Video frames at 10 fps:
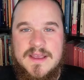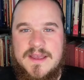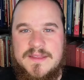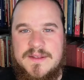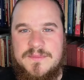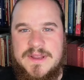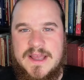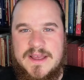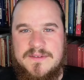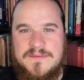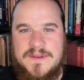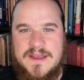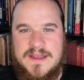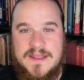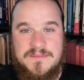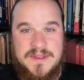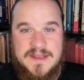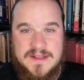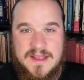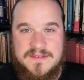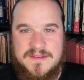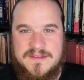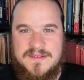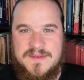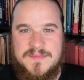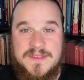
And then we have, in many classic systems,